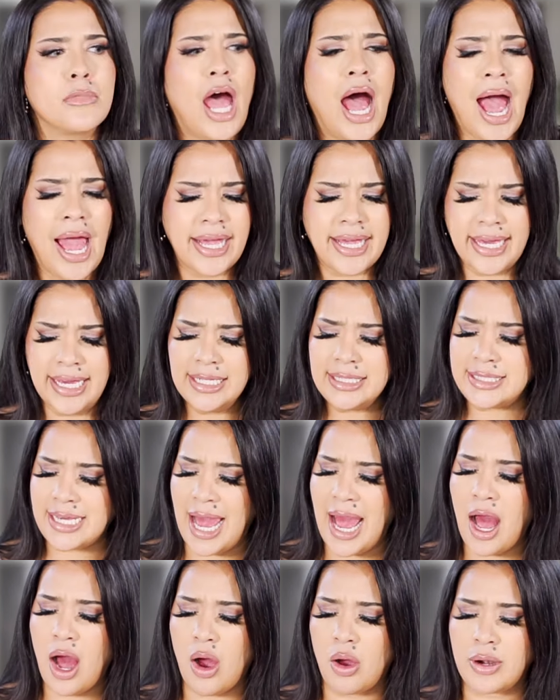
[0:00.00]
I get
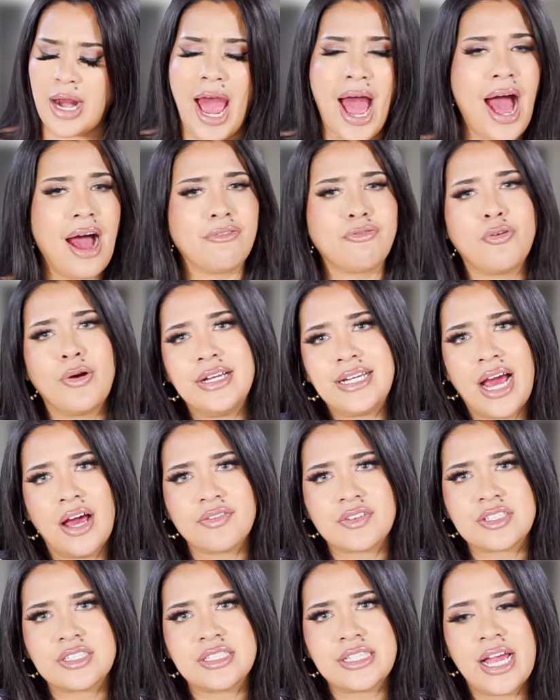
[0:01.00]
down halfway down
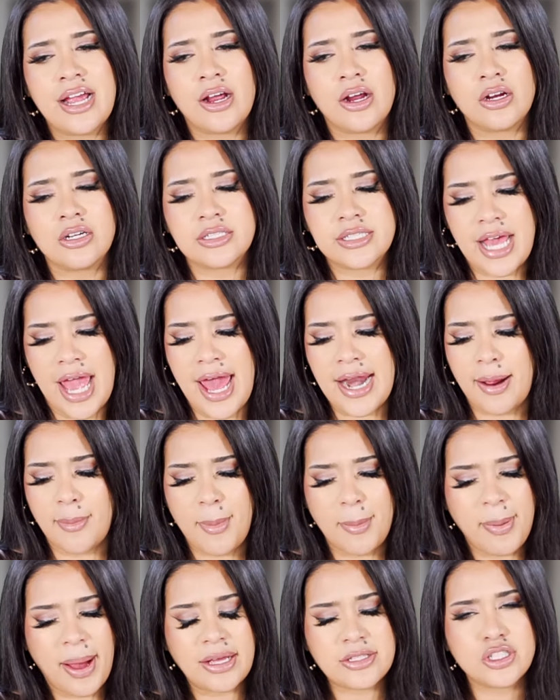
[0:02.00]
the stairs, and I'm
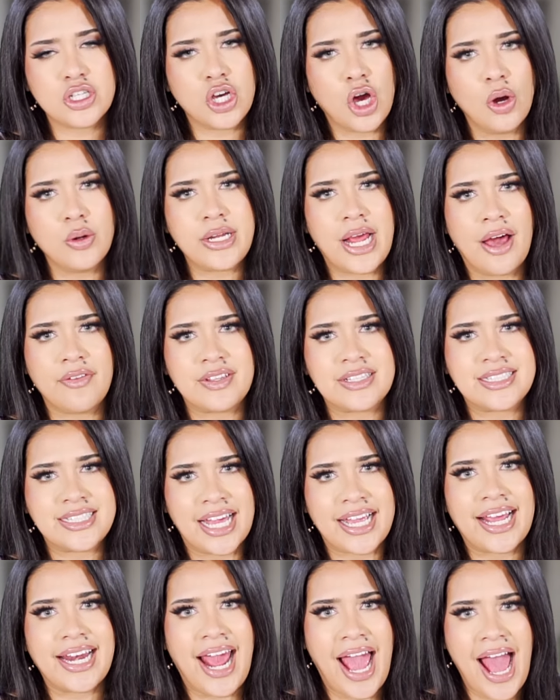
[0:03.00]
about to go down the
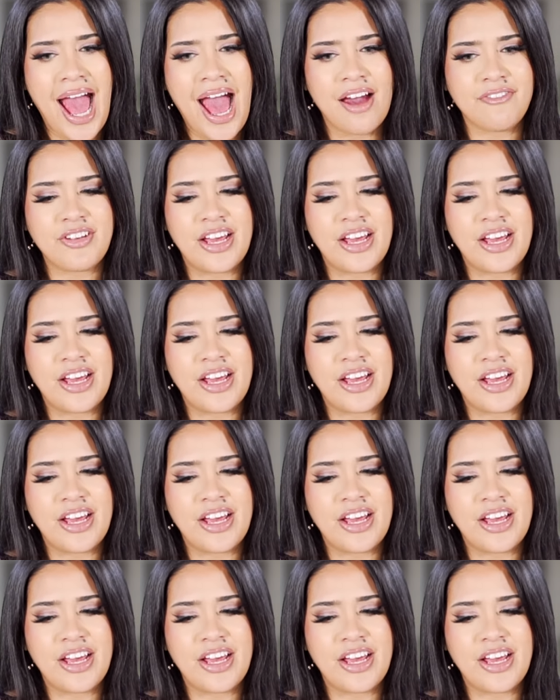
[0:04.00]
second half,